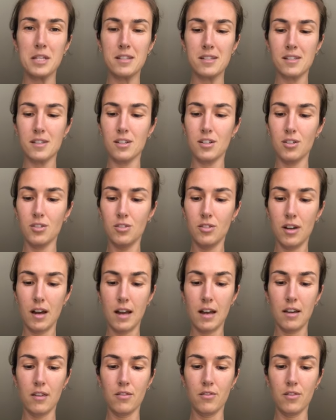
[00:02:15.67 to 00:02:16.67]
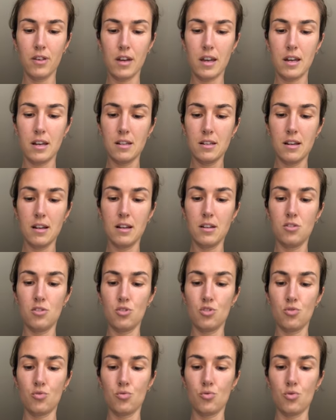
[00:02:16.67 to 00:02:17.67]
so I have an entire
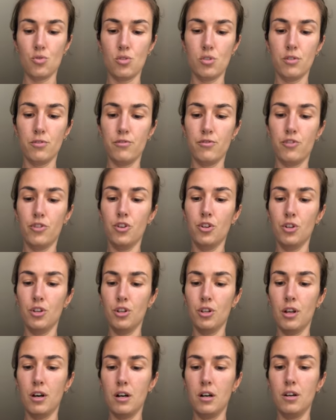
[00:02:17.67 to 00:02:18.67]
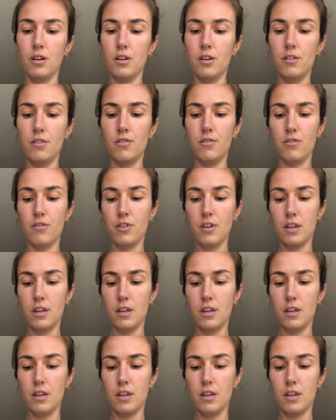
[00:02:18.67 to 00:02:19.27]
drawer full of